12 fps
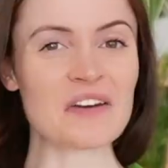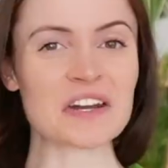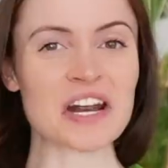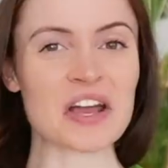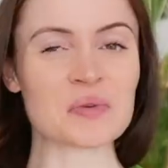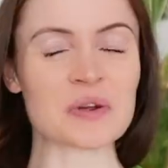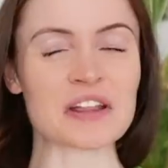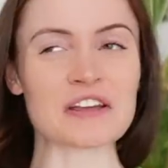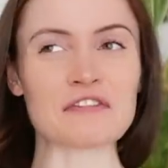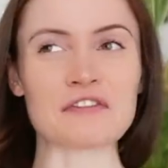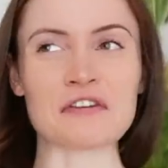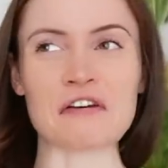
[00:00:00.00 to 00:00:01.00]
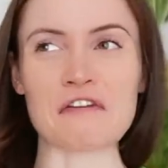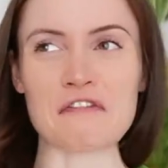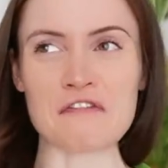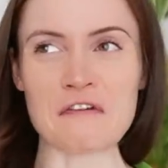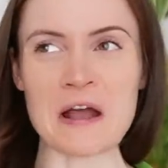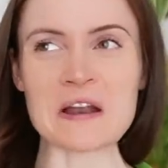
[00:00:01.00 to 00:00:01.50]
did I really feel
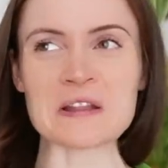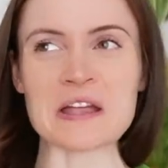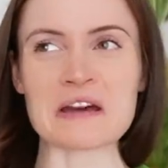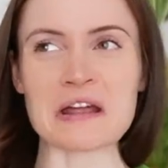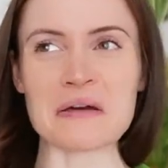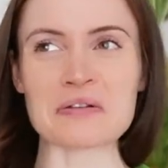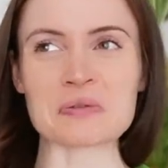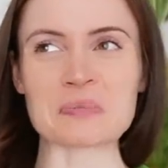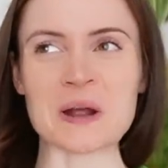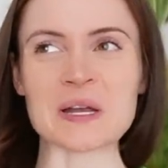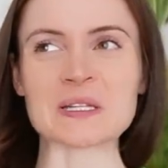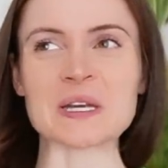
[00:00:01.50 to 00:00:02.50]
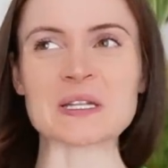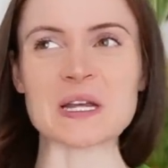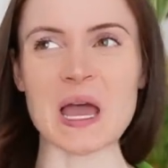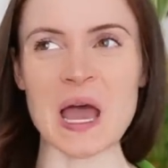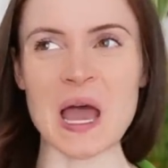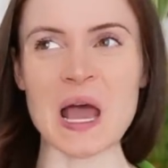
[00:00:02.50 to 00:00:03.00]
finding out I was pregnant
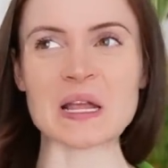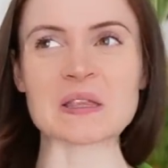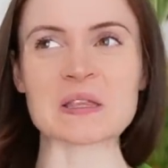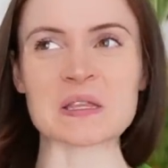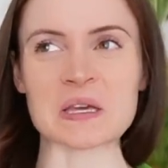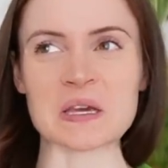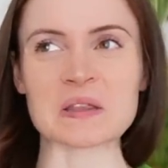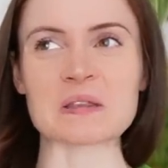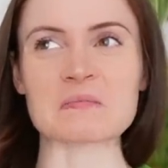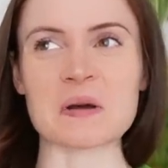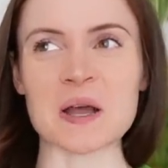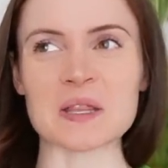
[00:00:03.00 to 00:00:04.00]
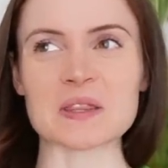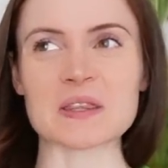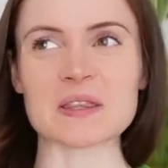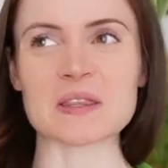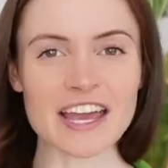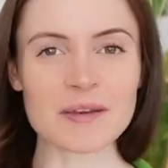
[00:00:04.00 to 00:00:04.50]
at six
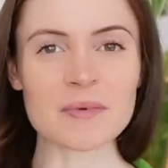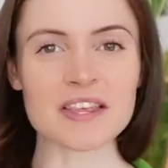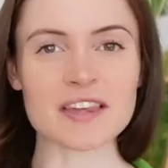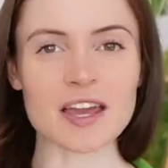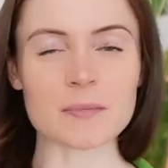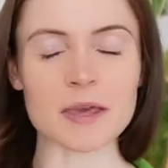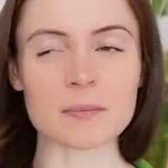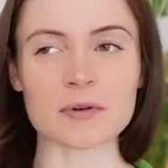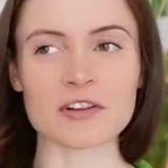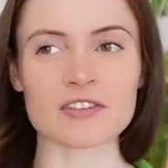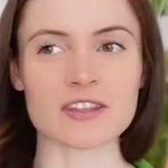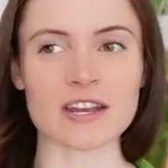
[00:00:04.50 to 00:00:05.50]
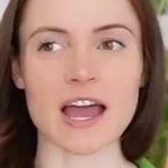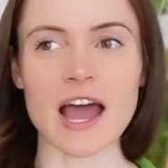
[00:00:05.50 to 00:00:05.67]
months? I am a type A person.